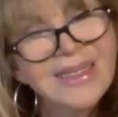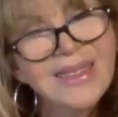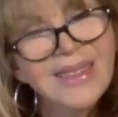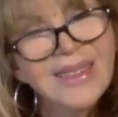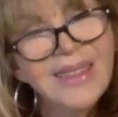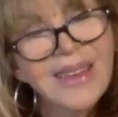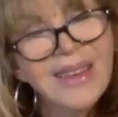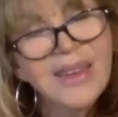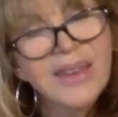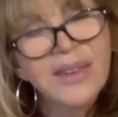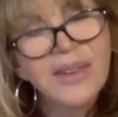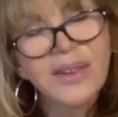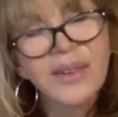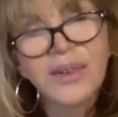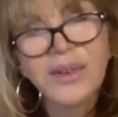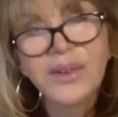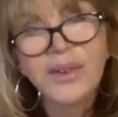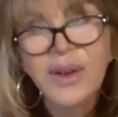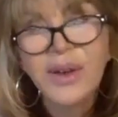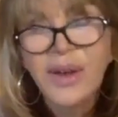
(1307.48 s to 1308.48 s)
Thank
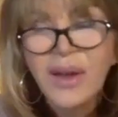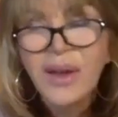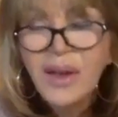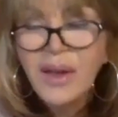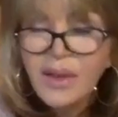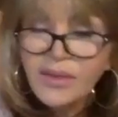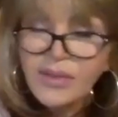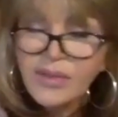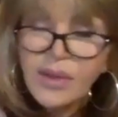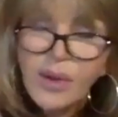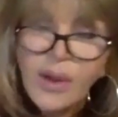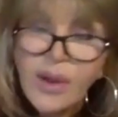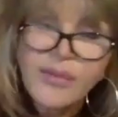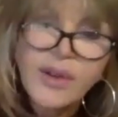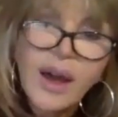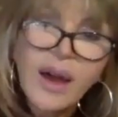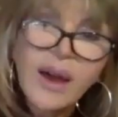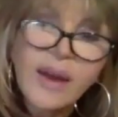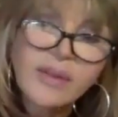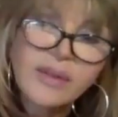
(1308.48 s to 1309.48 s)
you. So I've
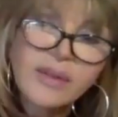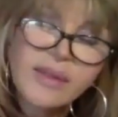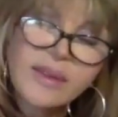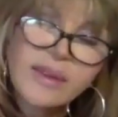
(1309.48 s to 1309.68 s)
got